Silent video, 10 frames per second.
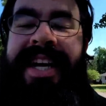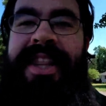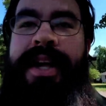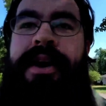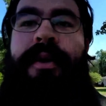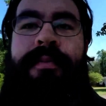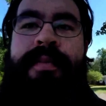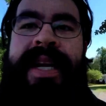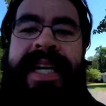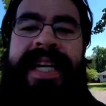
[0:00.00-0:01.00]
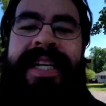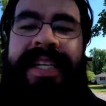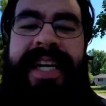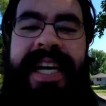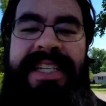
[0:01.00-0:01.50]
there are many
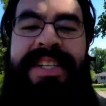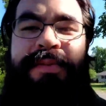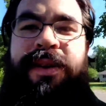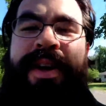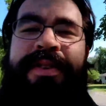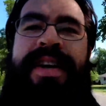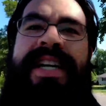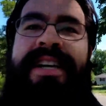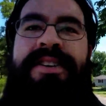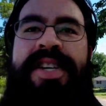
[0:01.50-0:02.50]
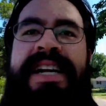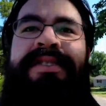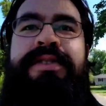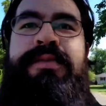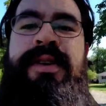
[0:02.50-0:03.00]
cases where you can interchange
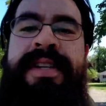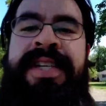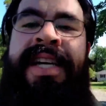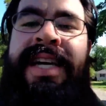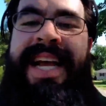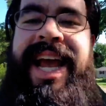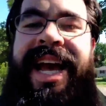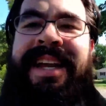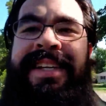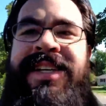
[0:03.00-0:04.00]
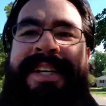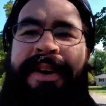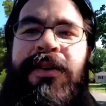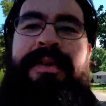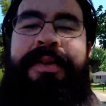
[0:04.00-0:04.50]
those words and
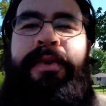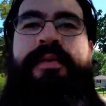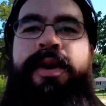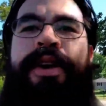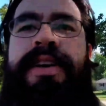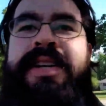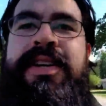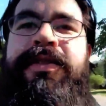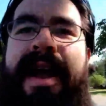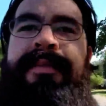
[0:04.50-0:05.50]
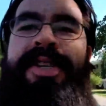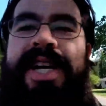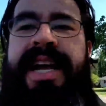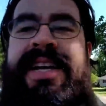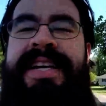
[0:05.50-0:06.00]
the word grammar
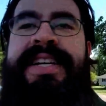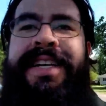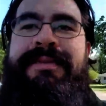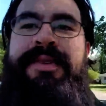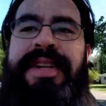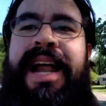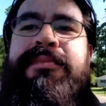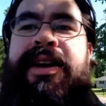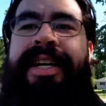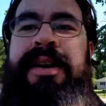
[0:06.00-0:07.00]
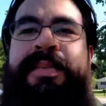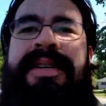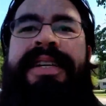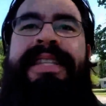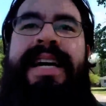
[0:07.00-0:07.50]
check will not bring up
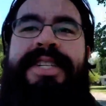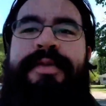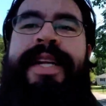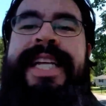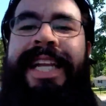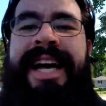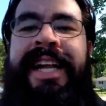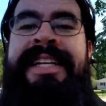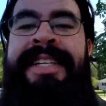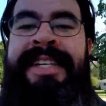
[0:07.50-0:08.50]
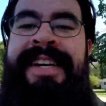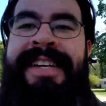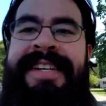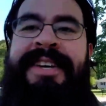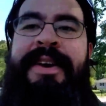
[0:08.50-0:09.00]
that squiggly line,
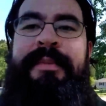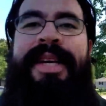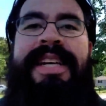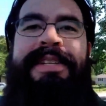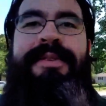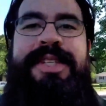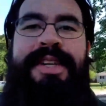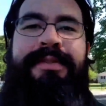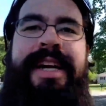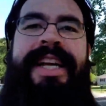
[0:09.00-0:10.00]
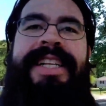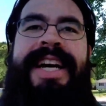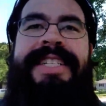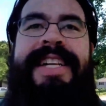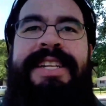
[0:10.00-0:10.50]
because it will still
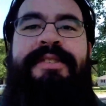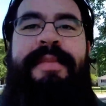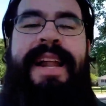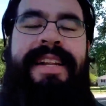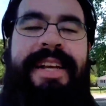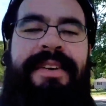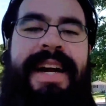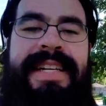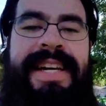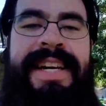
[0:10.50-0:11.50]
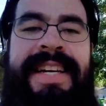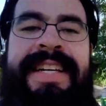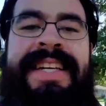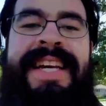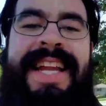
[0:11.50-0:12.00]
recognize that it's grammatically correct,
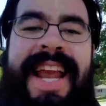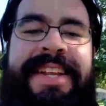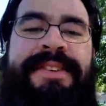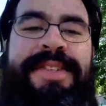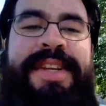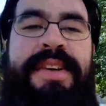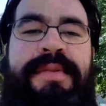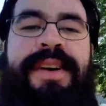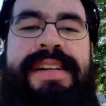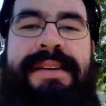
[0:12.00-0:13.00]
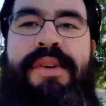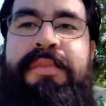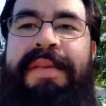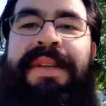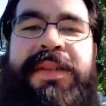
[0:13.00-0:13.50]
and you'll see the word and it won't
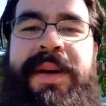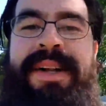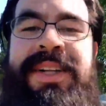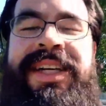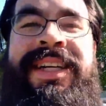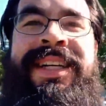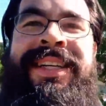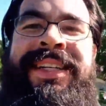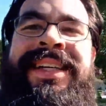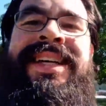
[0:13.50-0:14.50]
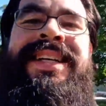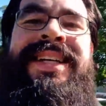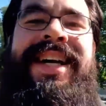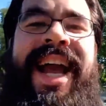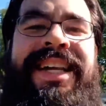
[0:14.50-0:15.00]
be misspelled.
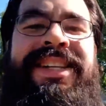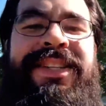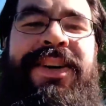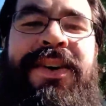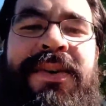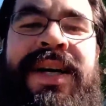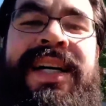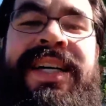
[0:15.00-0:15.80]
And so